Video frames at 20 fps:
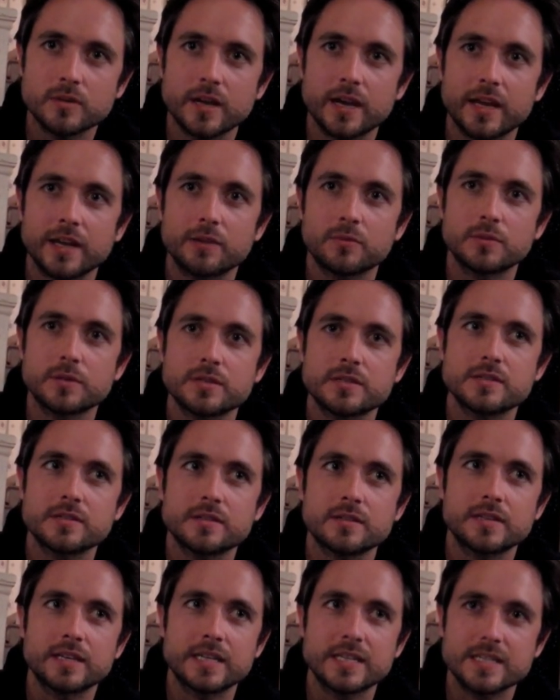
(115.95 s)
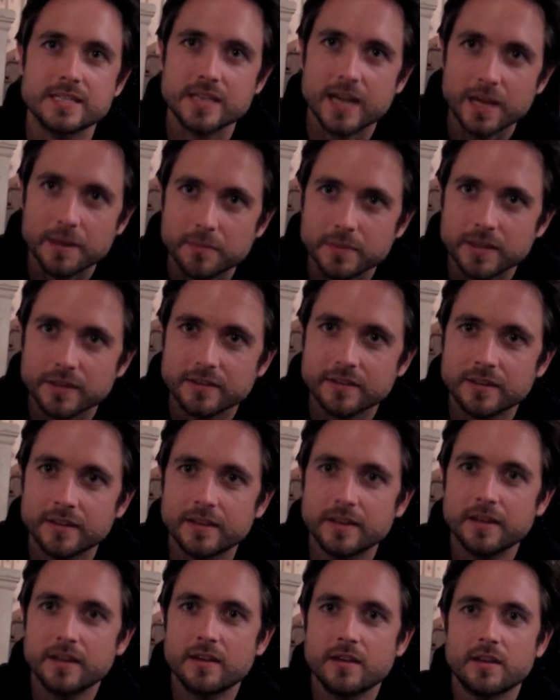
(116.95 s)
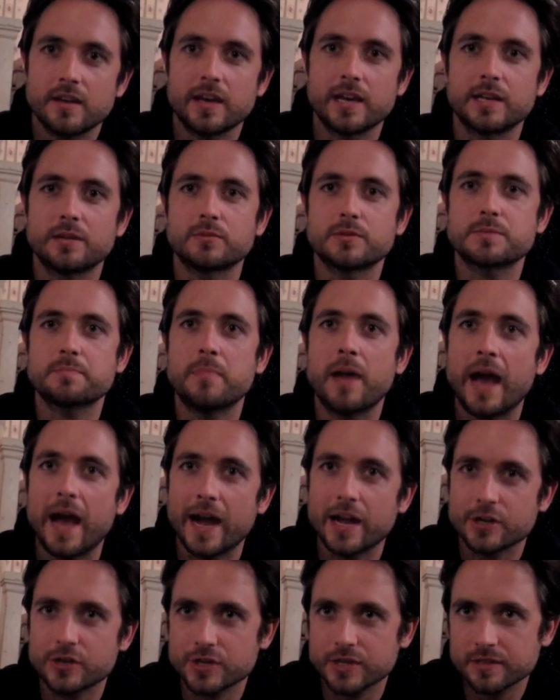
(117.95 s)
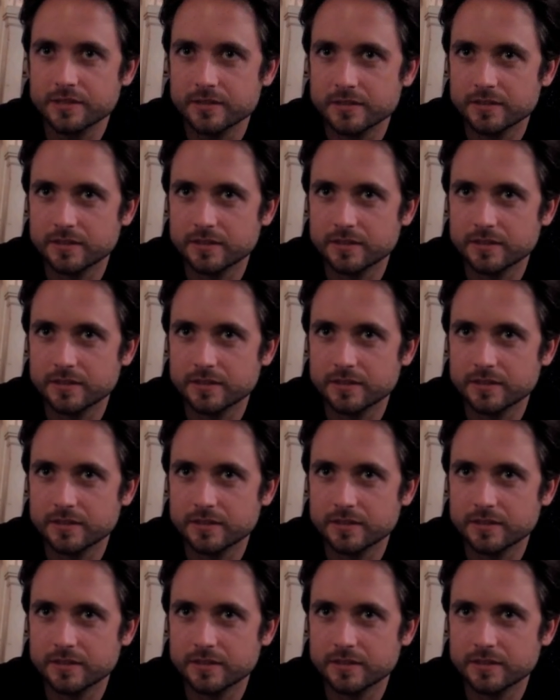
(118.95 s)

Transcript: and it was excitement, and it was passion,